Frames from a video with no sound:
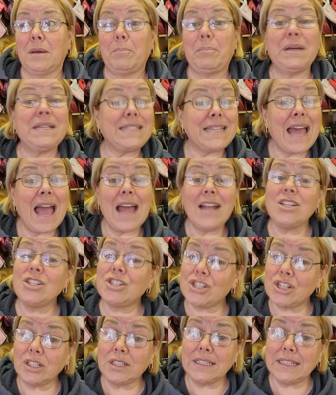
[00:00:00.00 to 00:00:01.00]

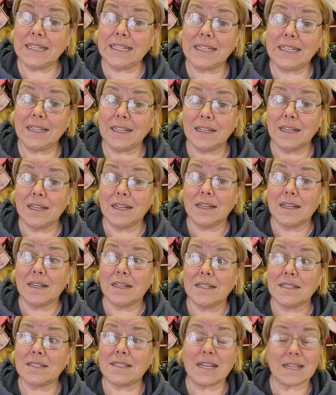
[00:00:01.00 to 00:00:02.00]
potentially
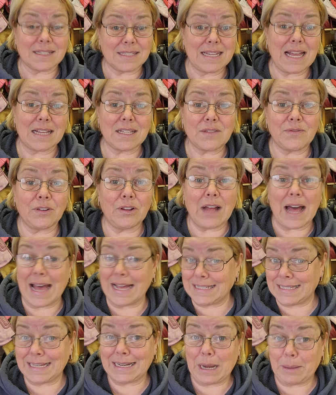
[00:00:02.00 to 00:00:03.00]
successful
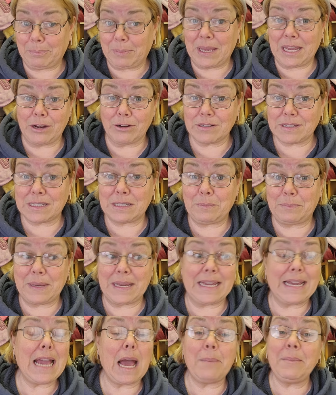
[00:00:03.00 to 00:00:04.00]
as it appears to
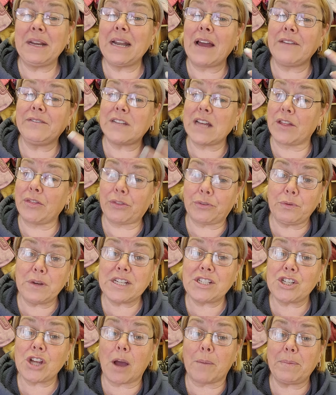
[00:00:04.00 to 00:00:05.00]
be. I mean, I've done 3
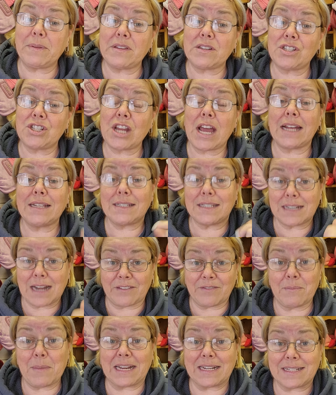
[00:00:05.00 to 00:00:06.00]
shop at the sheds and
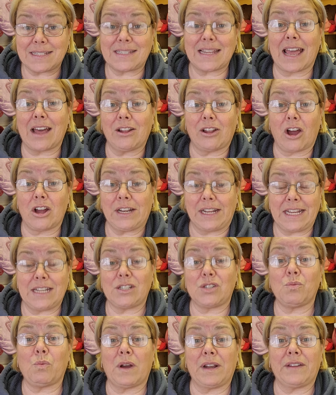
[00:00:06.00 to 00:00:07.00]
I've made a sale on
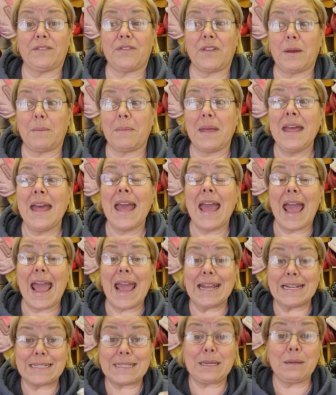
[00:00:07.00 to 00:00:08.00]
each one of them.
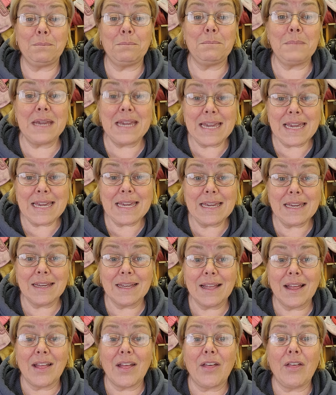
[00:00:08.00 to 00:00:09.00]
And to me,
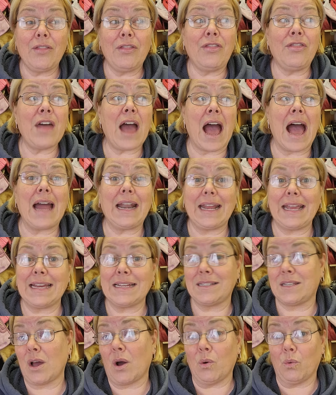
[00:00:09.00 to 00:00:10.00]
that
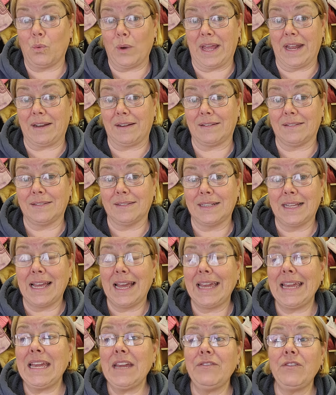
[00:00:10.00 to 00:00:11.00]
is a win.
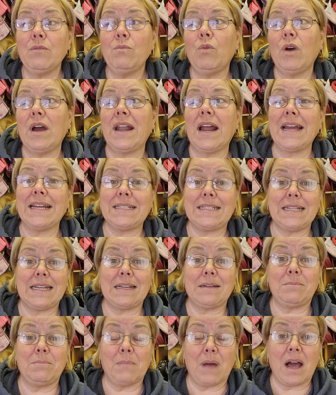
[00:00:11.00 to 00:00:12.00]
Even when I
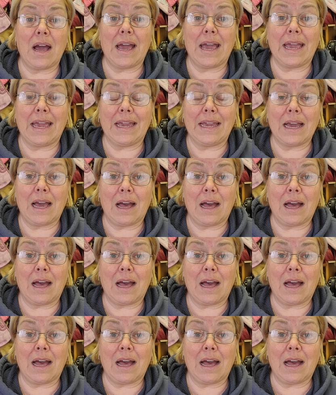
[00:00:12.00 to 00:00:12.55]
did my